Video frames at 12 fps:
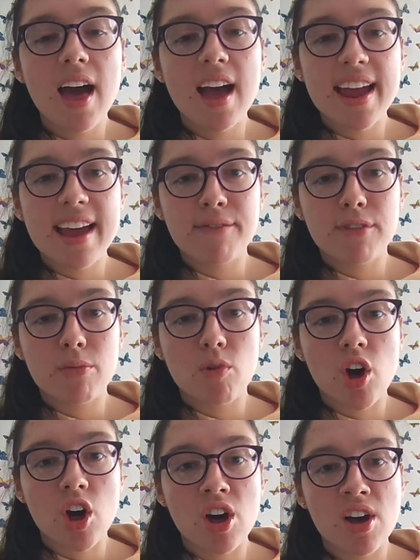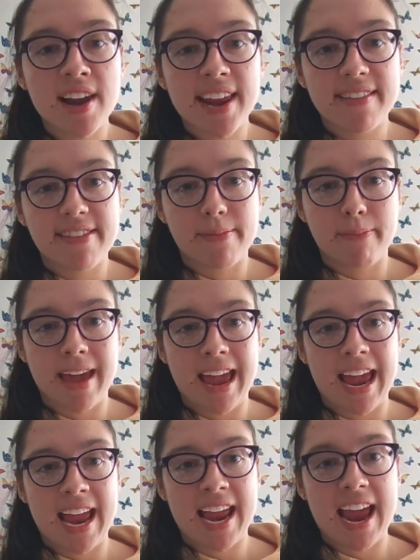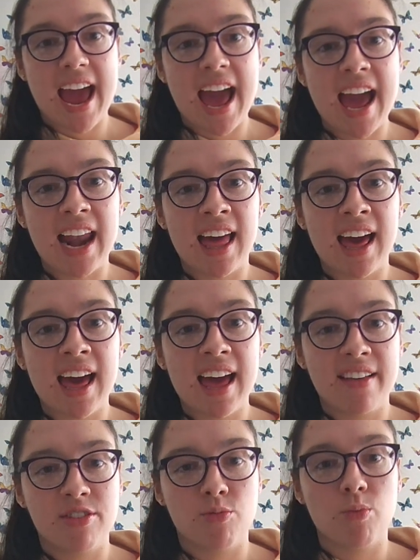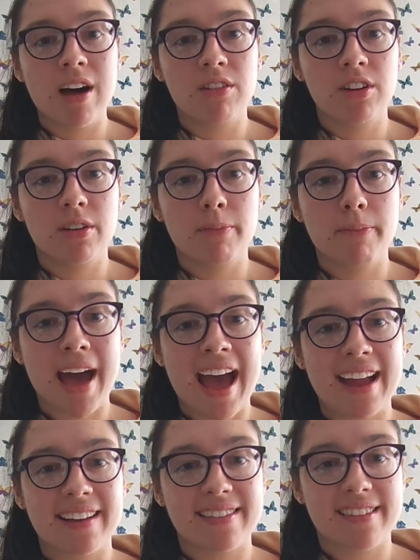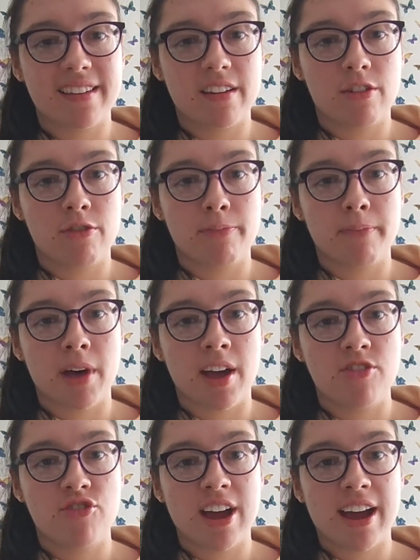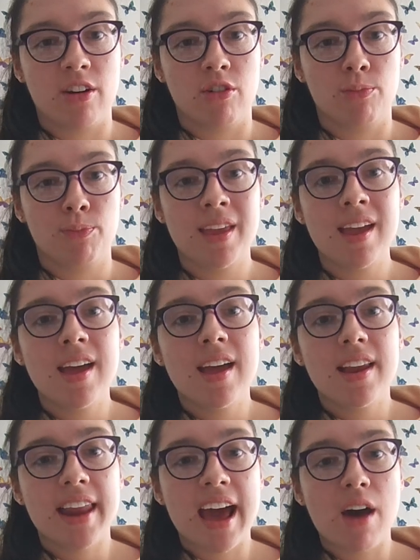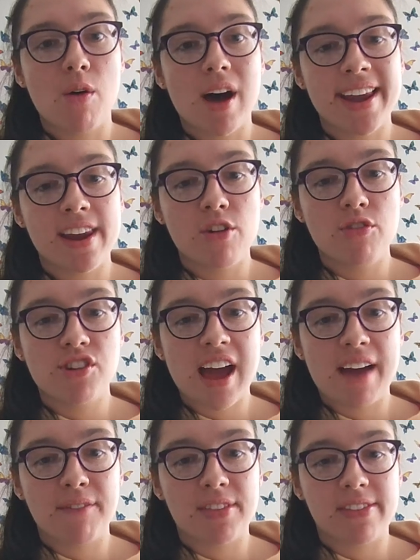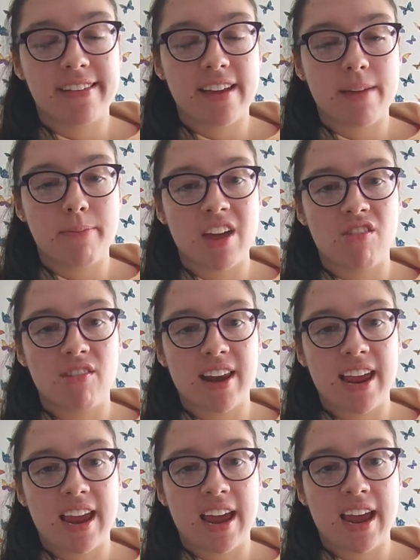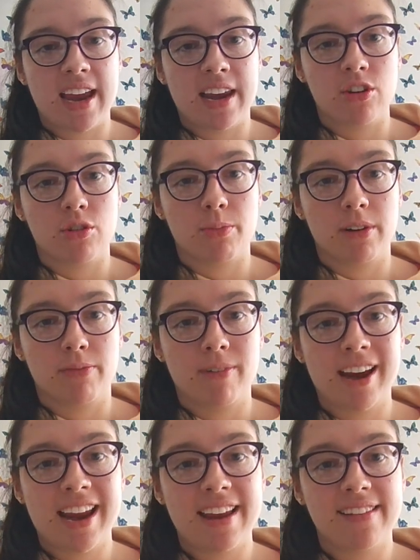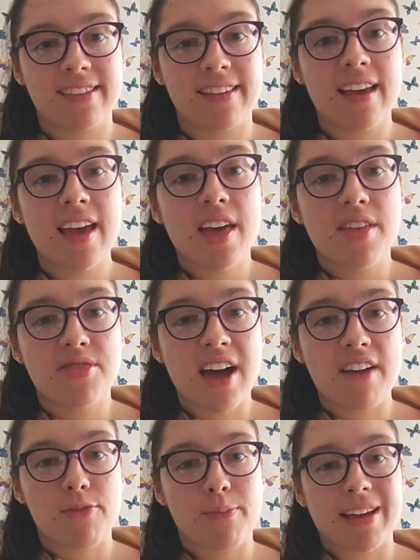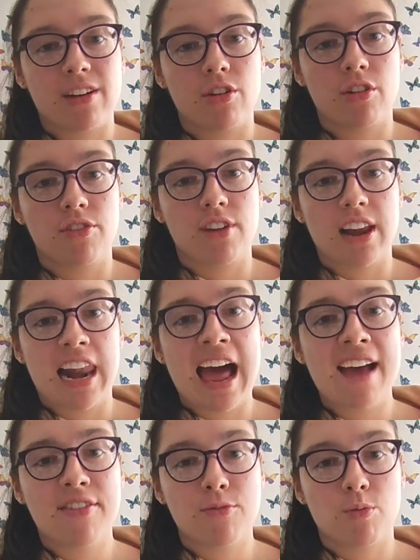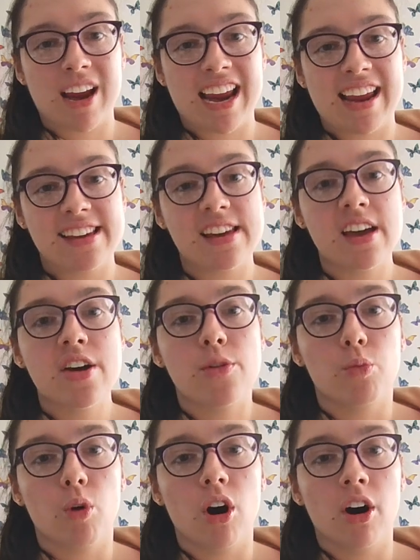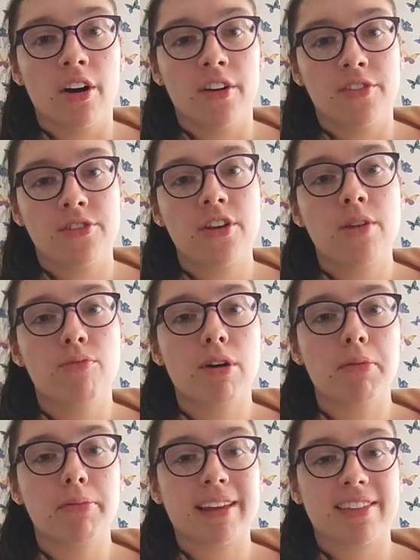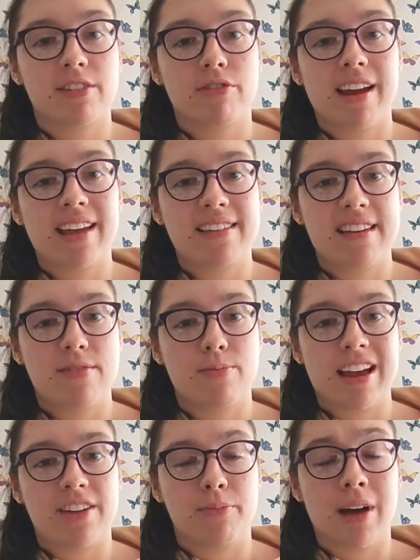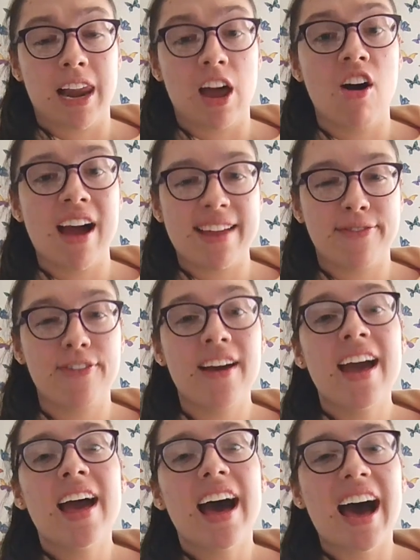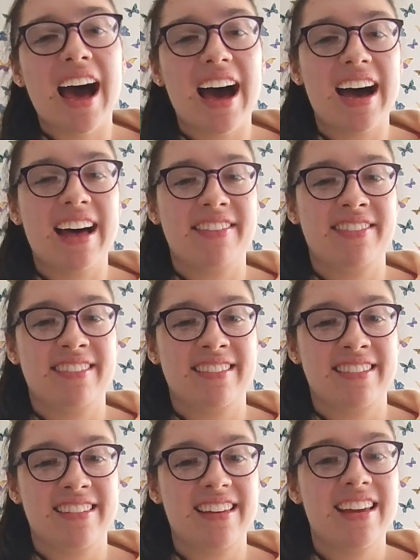Hi everyone, it's me, Ella, and welcome back to my channel. Now, I know you haven't seen me on here in a couple of weeks. That's because last week was probably the craziest week of my life, and